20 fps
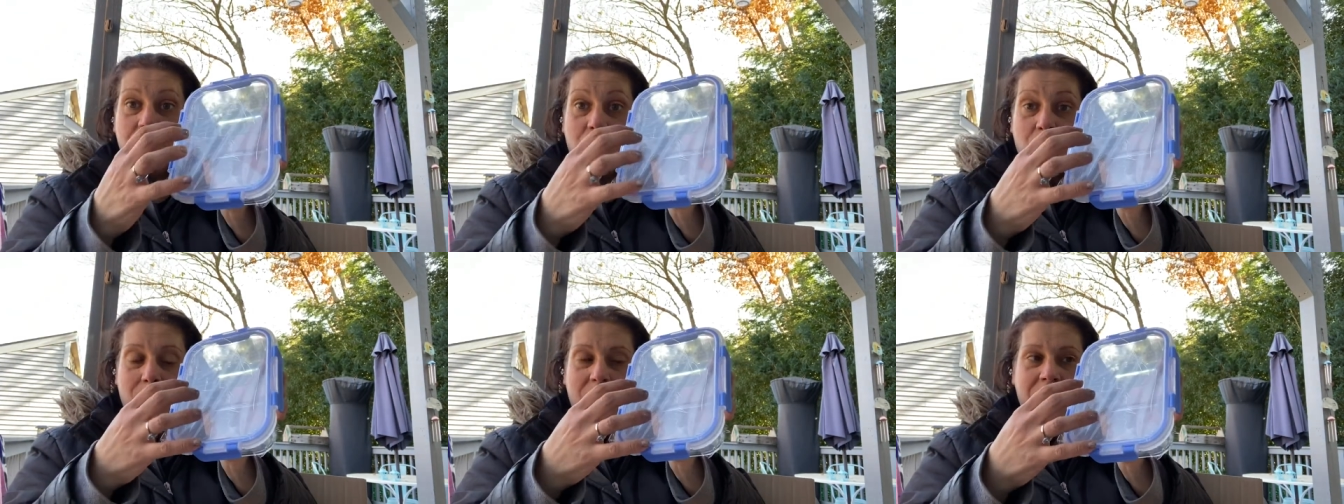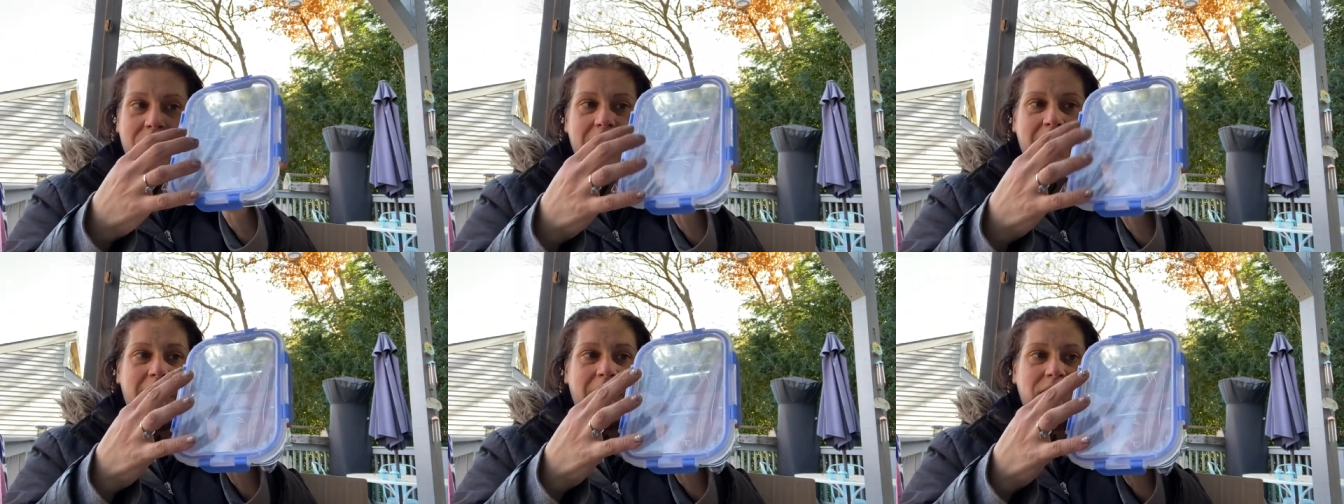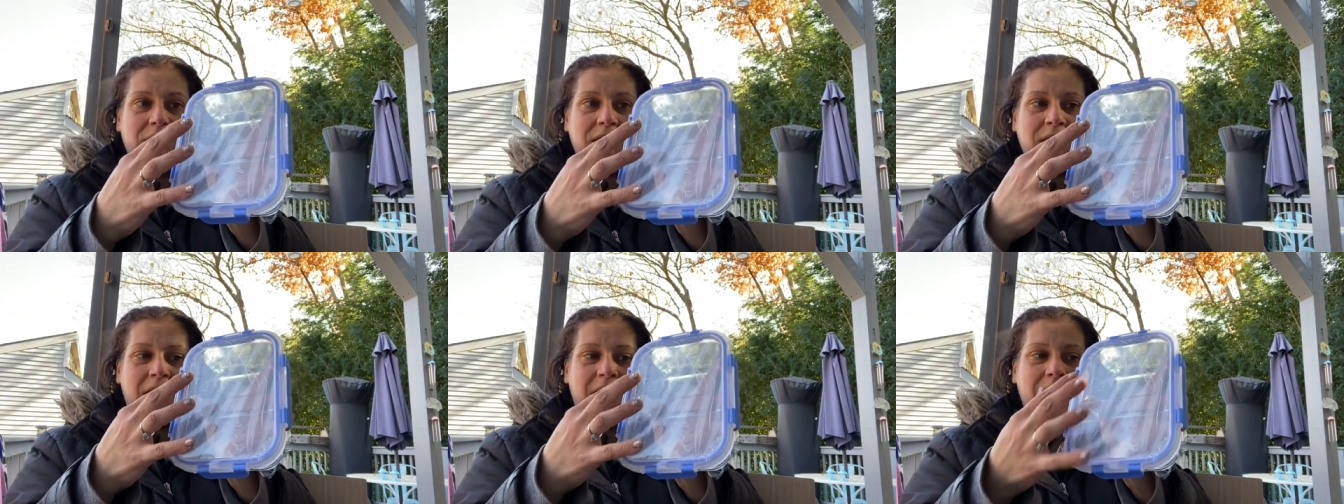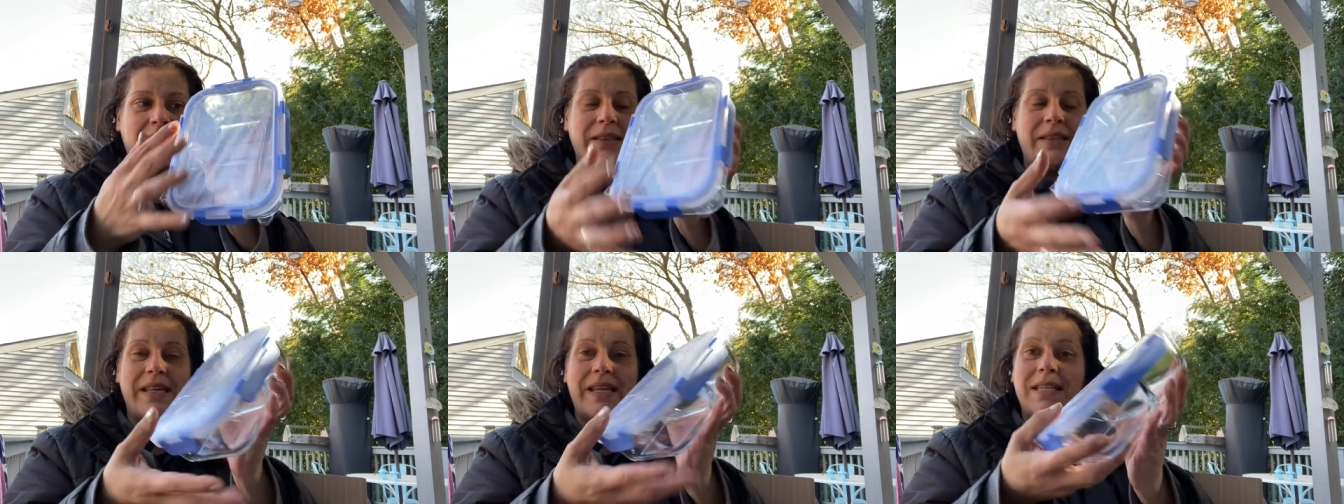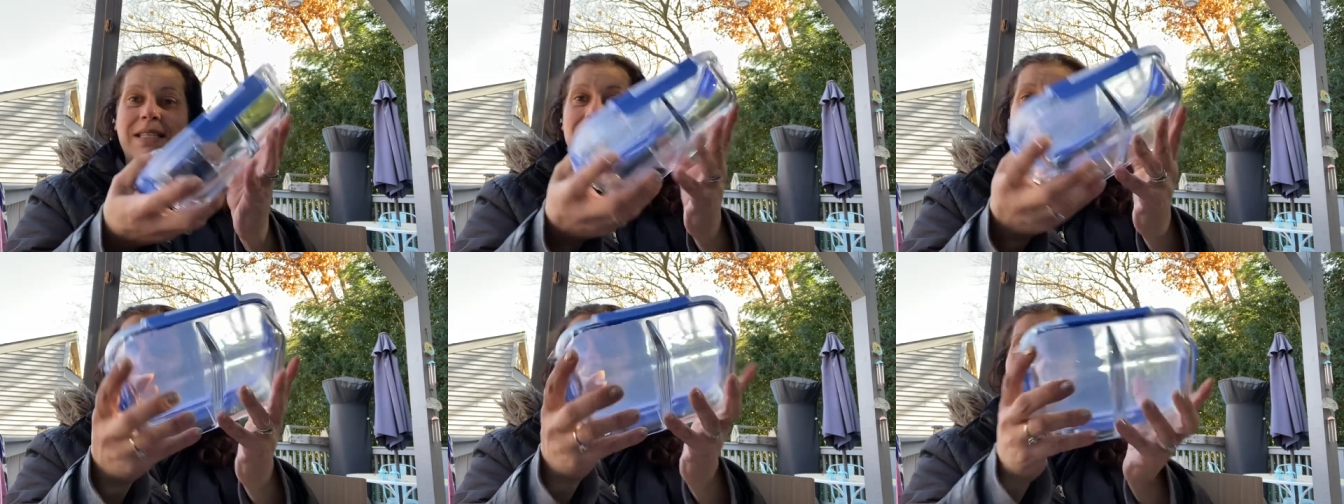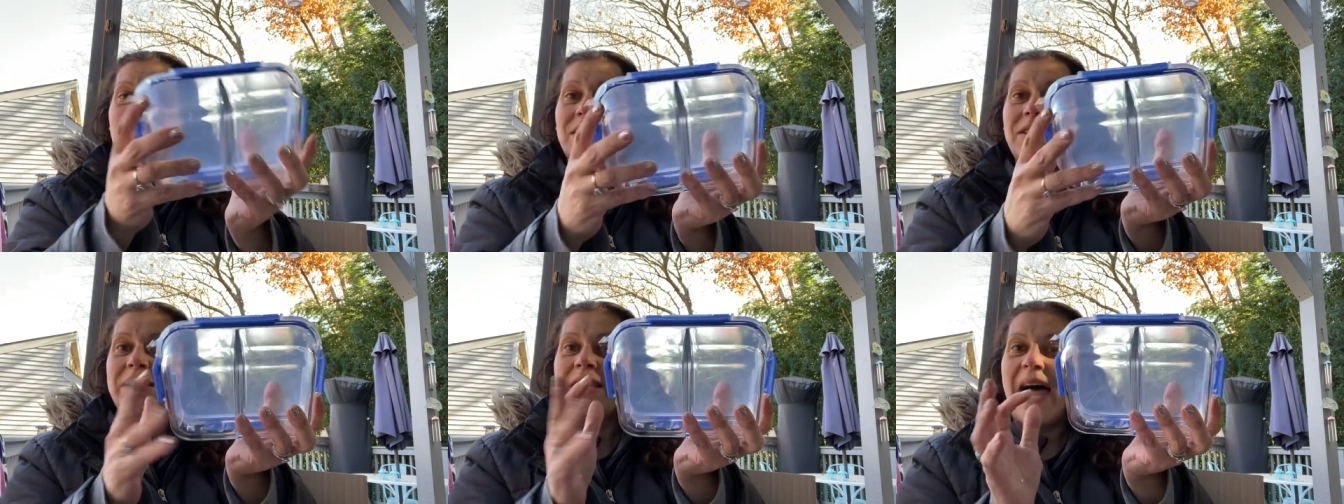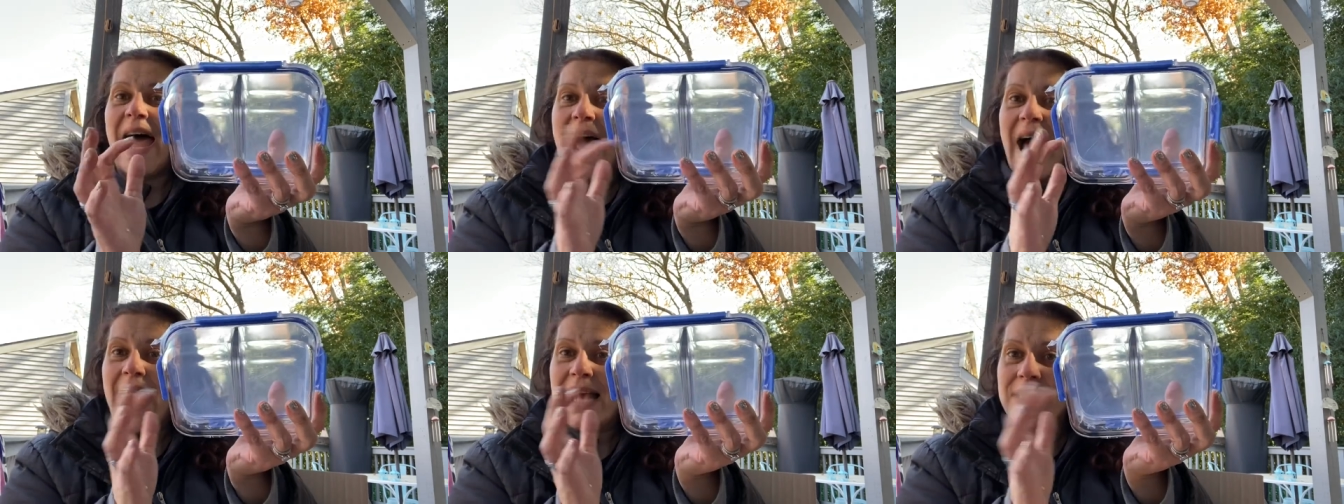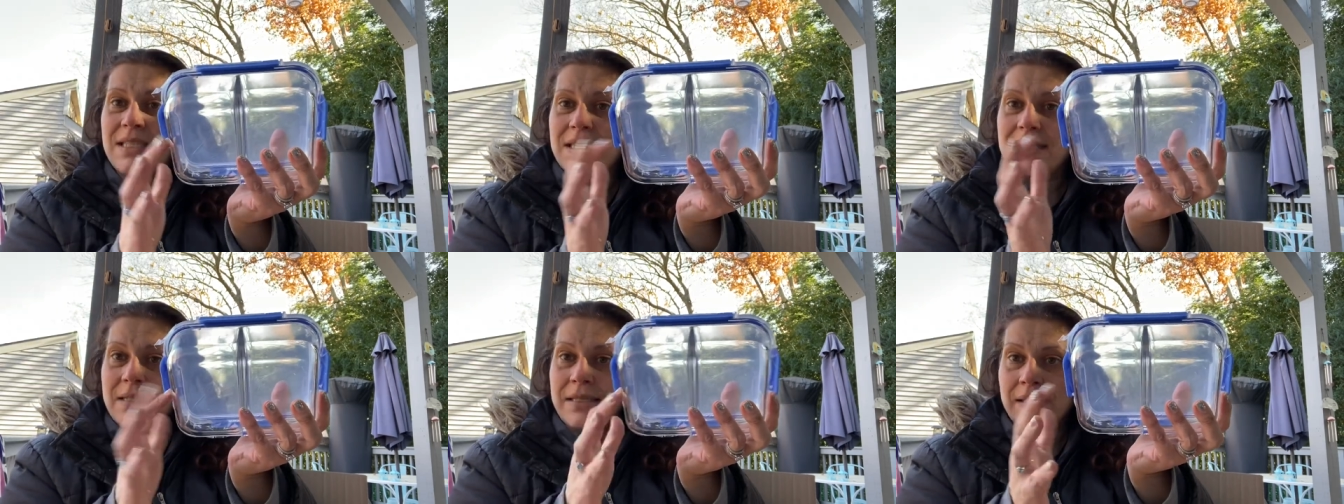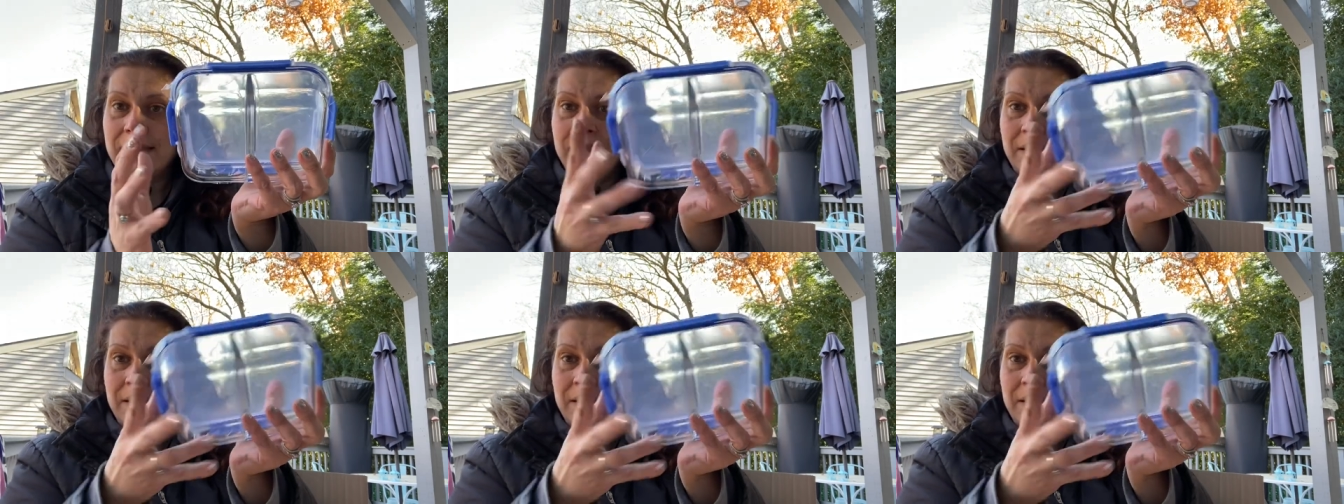with airtight lids. They're glass.